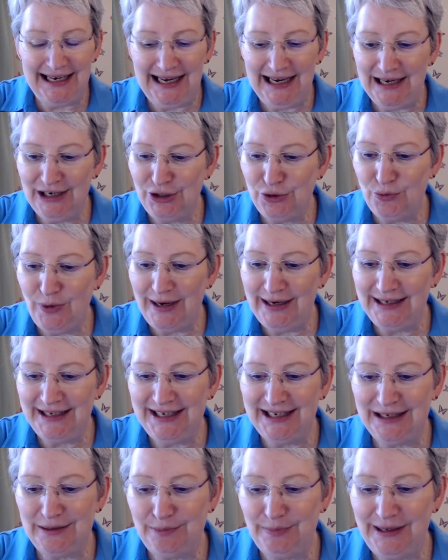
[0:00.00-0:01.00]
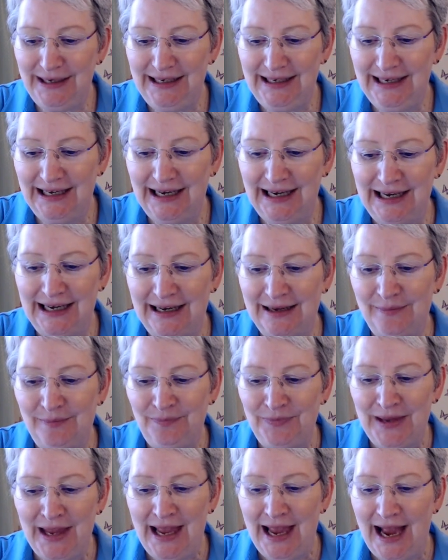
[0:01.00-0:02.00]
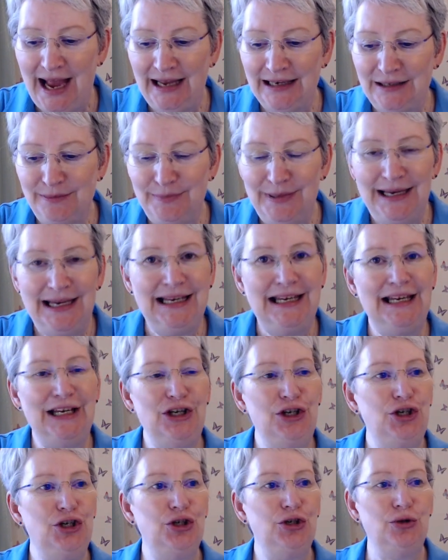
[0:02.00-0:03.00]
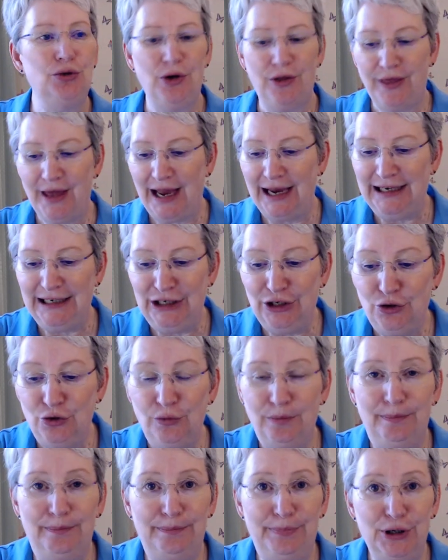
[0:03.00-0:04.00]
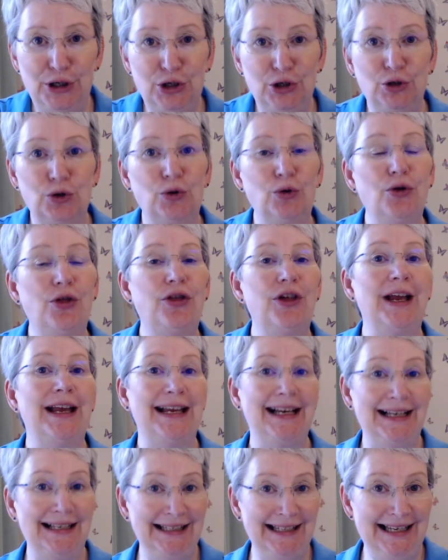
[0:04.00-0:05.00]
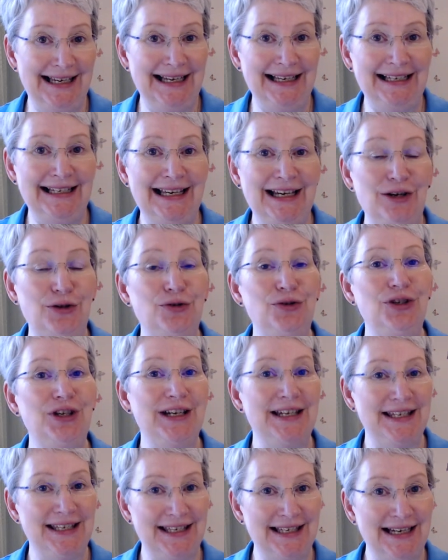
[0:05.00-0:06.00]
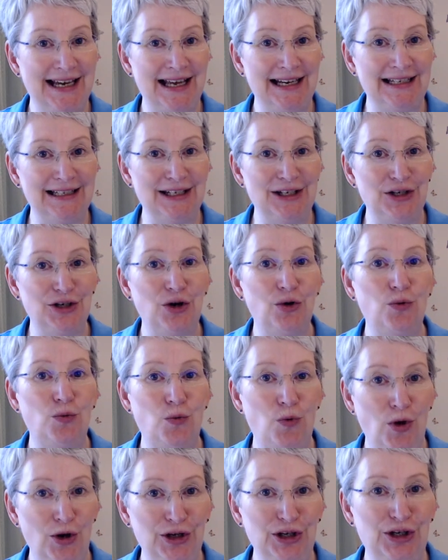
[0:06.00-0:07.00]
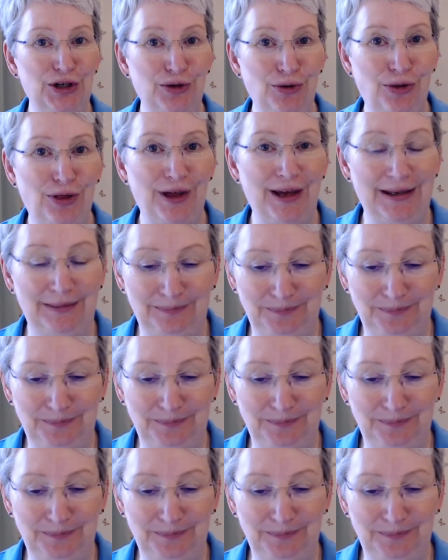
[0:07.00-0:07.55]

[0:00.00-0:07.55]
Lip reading: as well as speaking, and making sure that you both clearly understand one another.